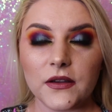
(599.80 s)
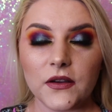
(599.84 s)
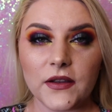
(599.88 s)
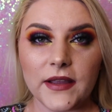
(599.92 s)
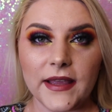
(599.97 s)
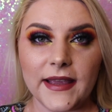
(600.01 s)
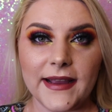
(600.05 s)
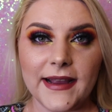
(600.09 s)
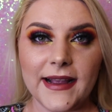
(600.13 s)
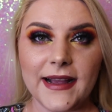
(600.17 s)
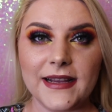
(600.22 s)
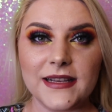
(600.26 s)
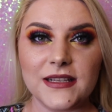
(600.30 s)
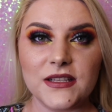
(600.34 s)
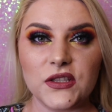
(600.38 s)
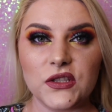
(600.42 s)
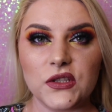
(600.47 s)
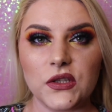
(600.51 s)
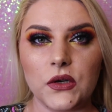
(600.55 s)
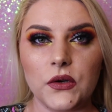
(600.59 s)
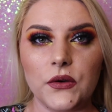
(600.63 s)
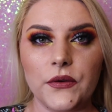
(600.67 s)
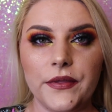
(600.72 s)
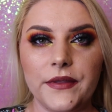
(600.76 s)
Okay guys,
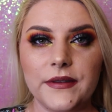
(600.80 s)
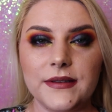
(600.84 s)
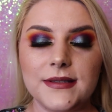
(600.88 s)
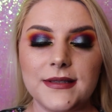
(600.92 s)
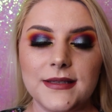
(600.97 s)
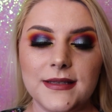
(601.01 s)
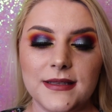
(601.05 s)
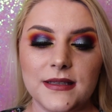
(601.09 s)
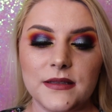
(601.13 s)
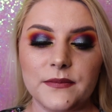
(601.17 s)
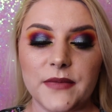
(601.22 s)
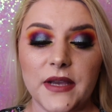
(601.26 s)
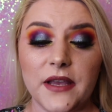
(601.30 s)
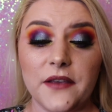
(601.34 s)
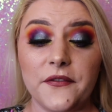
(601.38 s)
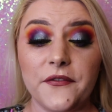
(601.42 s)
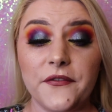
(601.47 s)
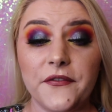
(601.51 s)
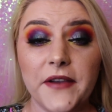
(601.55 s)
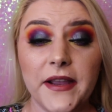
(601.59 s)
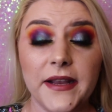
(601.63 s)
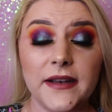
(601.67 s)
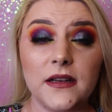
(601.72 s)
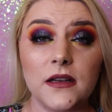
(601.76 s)
so this is my
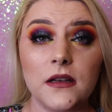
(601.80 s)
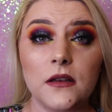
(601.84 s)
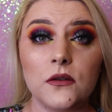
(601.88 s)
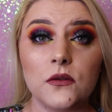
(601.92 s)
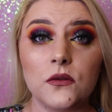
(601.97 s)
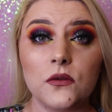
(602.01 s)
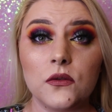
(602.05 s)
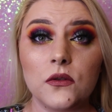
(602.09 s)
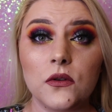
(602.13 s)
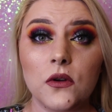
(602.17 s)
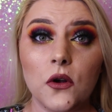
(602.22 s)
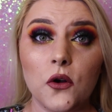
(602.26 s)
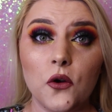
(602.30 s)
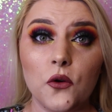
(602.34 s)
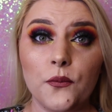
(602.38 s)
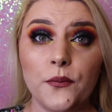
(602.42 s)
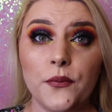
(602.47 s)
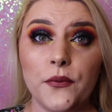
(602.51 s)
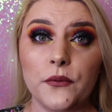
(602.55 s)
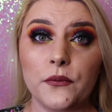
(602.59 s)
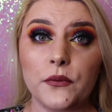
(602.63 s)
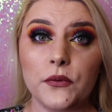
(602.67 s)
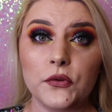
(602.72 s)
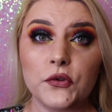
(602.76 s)
final look.
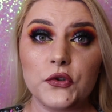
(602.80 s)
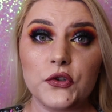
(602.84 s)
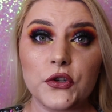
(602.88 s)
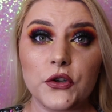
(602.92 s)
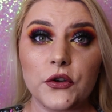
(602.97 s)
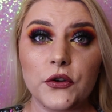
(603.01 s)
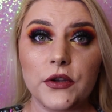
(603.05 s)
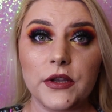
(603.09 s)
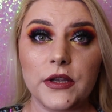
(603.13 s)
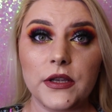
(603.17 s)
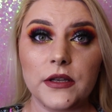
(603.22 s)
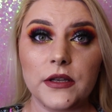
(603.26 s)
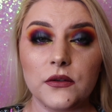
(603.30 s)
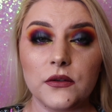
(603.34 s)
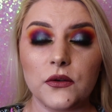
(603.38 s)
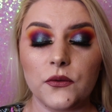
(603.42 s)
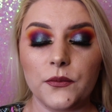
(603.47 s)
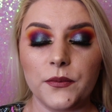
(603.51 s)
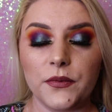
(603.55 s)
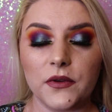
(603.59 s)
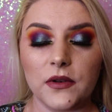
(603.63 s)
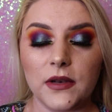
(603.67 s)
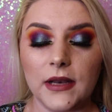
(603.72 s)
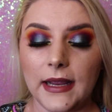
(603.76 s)
Hope you enjoy
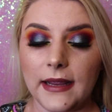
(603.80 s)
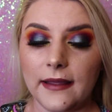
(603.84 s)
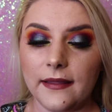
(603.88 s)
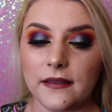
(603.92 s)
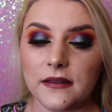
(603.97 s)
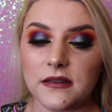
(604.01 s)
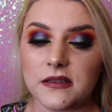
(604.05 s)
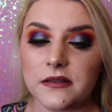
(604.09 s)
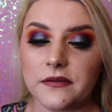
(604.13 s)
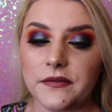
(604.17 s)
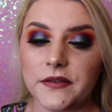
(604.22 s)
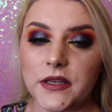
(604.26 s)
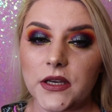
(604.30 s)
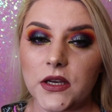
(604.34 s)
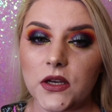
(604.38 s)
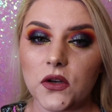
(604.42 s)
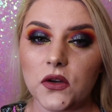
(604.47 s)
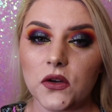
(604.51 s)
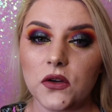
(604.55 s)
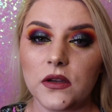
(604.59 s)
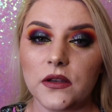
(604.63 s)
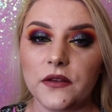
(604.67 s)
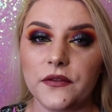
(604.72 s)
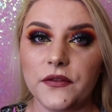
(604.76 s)
hope you like this
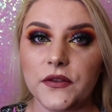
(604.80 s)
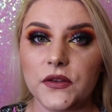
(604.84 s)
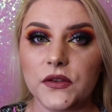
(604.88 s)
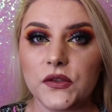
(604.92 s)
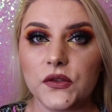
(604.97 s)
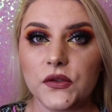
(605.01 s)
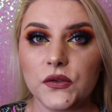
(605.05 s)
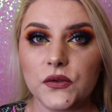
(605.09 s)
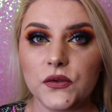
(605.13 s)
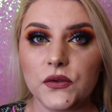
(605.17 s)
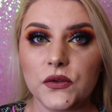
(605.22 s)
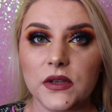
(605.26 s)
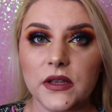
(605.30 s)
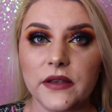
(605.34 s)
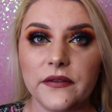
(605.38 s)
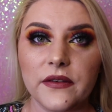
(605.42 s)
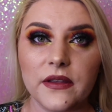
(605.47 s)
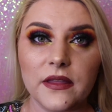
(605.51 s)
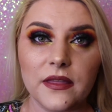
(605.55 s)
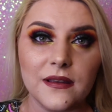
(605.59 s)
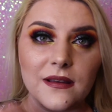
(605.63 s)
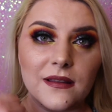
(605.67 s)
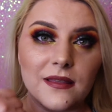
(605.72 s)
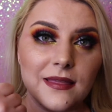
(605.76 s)
video. If you do, give
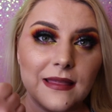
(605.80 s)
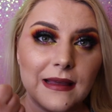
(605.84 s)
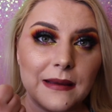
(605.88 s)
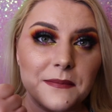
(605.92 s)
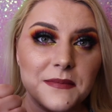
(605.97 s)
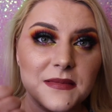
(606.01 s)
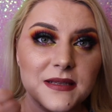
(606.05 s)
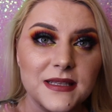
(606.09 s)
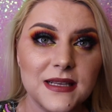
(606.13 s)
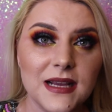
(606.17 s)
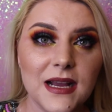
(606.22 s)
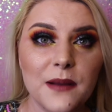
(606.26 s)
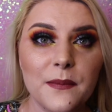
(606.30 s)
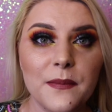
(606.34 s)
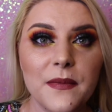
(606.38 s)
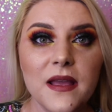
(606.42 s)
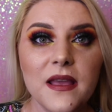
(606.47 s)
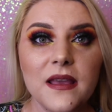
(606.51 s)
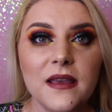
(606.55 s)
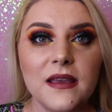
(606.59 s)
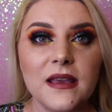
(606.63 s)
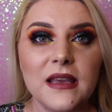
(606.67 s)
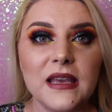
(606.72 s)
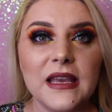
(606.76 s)
it a thumbs up
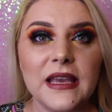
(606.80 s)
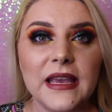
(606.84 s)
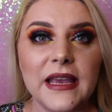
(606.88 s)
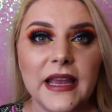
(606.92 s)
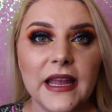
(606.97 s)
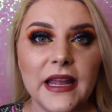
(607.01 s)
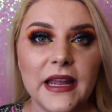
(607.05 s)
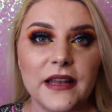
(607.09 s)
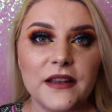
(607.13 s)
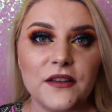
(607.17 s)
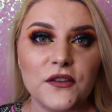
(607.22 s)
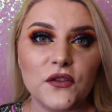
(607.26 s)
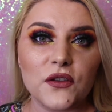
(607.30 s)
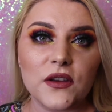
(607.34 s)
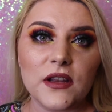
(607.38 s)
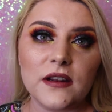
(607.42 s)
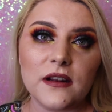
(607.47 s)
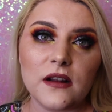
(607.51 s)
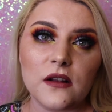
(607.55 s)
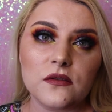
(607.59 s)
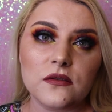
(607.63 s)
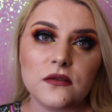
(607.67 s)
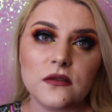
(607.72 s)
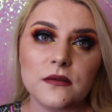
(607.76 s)
and you can
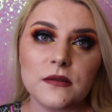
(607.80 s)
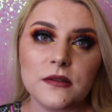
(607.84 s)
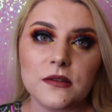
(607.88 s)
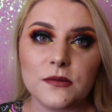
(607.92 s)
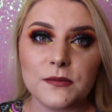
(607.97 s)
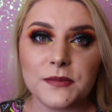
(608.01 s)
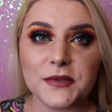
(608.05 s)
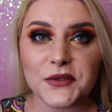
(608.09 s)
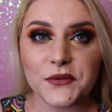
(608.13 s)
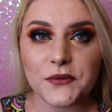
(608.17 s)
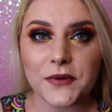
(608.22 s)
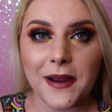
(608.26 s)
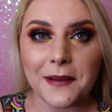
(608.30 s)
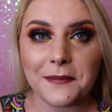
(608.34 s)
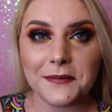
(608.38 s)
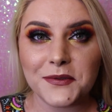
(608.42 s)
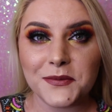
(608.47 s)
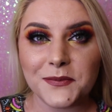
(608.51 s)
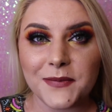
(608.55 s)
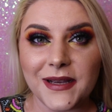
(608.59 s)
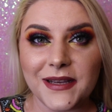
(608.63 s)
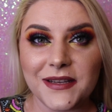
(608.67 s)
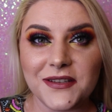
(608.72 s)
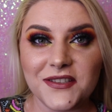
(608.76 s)
also subscribe
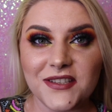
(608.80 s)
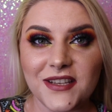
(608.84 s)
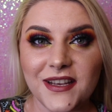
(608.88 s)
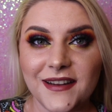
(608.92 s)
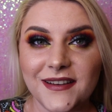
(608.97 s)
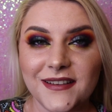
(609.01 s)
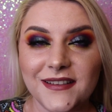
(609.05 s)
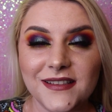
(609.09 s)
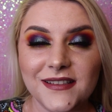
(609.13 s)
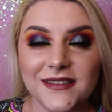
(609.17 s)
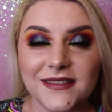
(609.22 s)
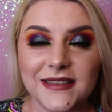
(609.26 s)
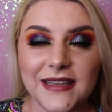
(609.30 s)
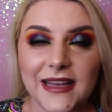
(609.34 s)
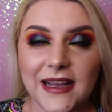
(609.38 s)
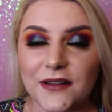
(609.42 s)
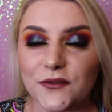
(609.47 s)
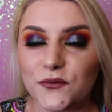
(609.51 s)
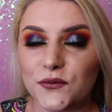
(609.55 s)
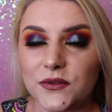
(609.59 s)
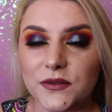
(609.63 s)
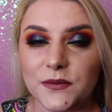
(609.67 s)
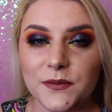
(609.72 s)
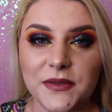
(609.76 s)
to my channel,
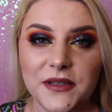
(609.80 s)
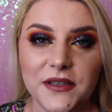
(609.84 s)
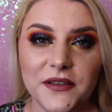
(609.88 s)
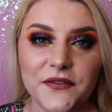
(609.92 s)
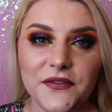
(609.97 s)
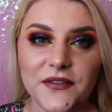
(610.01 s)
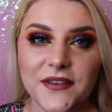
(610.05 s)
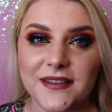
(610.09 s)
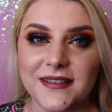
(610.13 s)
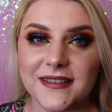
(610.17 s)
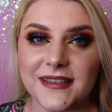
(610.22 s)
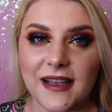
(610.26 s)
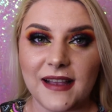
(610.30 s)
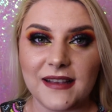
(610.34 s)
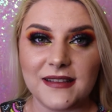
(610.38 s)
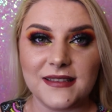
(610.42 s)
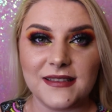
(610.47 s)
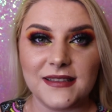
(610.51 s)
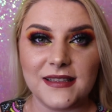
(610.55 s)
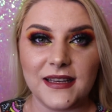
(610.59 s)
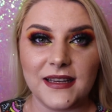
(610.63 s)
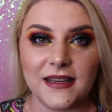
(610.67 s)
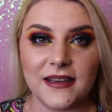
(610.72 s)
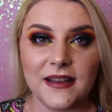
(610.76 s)
that would be
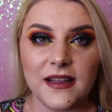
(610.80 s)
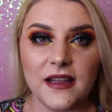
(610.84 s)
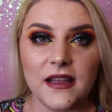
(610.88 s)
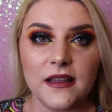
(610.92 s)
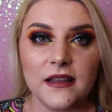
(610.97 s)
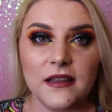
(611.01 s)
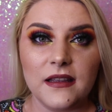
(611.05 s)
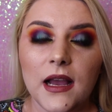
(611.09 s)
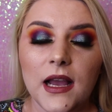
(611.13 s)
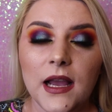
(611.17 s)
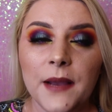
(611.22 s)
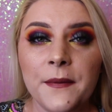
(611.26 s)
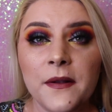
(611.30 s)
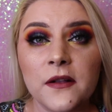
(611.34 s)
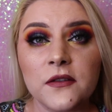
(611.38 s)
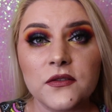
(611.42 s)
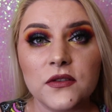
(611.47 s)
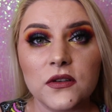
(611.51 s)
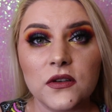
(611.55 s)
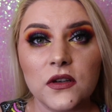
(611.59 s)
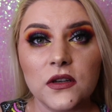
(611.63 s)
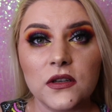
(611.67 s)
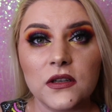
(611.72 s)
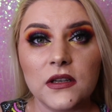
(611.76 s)
fantastic. I'm
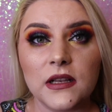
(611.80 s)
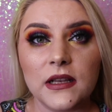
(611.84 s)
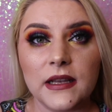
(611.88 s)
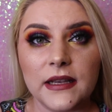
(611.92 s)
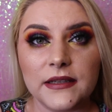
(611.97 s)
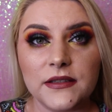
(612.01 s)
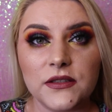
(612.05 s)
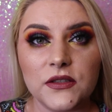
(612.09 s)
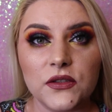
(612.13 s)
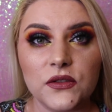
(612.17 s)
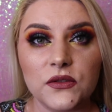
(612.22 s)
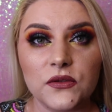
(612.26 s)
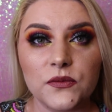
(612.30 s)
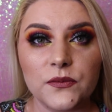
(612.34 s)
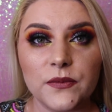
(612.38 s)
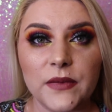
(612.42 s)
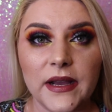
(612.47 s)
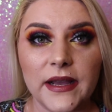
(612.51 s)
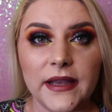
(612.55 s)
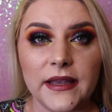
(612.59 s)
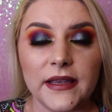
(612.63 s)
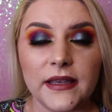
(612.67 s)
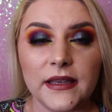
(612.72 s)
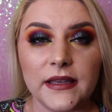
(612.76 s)
also gonna let you
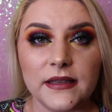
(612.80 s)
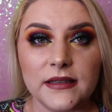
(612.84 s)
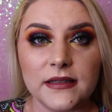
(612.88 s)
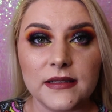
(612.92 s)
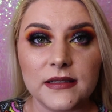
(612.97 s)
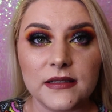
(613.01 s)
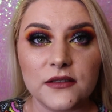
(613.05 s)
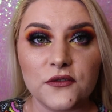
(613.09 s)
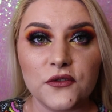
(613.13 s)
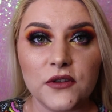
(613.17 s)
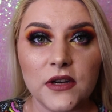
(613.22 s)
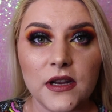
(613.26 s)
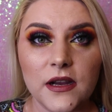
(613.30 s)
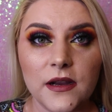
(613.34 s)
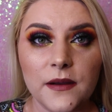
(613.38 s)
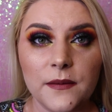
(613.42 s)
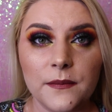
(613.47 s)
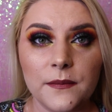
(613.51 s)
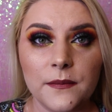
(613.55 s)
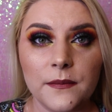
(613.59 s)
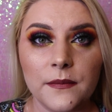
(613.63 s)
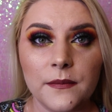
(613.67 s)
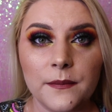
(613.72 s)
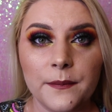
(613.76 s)
my
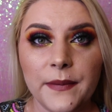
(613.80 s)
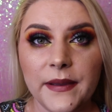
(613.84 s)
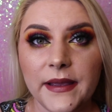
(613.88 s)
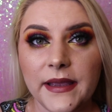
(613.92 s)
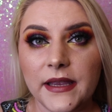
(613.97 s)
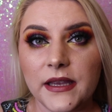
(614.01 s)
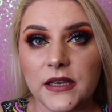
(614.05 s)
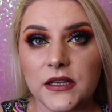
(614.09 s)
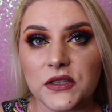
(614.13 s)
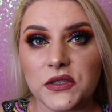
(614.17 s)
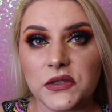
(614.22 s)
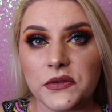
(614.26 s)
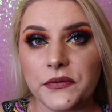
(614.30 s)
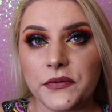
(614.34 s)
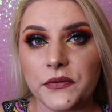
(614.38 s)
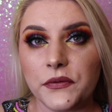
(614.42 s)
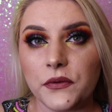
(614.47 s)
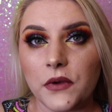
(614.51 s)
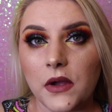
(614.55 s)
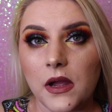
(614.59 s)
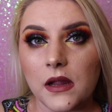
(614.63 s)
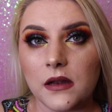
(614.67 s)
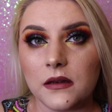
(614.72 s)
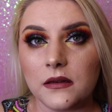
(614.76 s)
Instagram page if
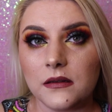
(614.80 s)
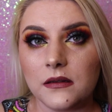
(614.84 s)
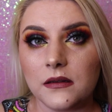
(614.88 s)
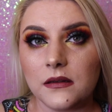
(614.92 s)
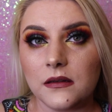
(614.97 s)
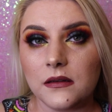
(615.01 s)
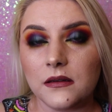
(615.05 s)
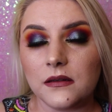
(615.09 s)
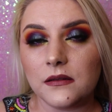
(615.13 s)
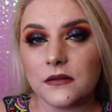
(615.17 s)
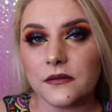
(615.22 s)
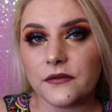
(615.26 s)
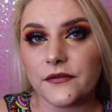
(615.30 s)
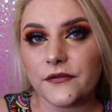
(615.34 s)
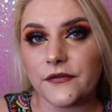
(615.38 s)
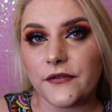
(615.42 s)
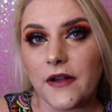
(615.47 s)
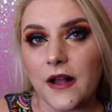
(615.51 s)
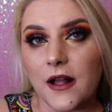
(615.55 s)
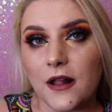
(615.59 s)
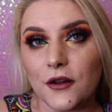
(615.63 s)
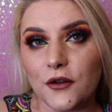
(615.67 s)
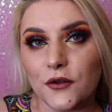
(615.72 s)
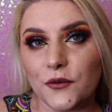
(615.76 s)
you wanna
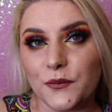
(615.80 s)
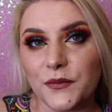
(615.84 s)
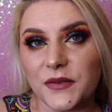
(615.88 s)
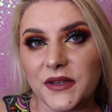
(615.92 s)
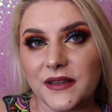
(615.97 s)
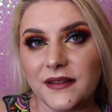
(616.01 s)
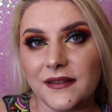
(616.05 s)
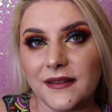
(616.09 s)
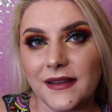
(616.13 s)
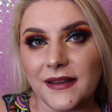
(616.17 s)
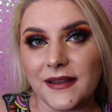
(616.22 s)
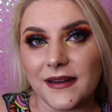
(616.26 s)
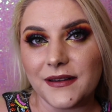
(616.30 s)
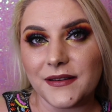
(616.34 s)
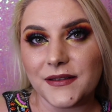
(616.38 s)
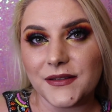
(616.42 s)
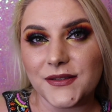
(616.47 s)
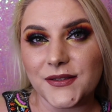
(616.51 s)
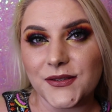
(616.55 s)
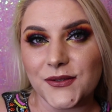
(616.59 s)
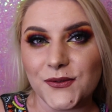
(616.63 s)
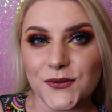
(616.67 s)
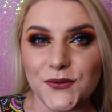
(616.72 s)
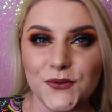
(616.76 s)
follow me there
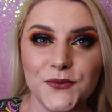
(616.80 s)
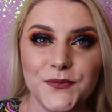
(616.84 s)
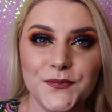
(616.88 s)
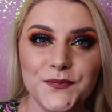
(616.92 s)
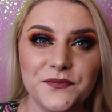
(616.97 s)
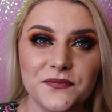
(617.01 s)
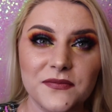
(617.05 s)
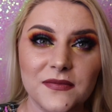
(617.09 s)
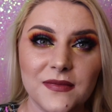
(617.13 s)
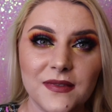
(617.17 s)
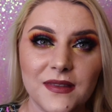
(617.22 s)
too.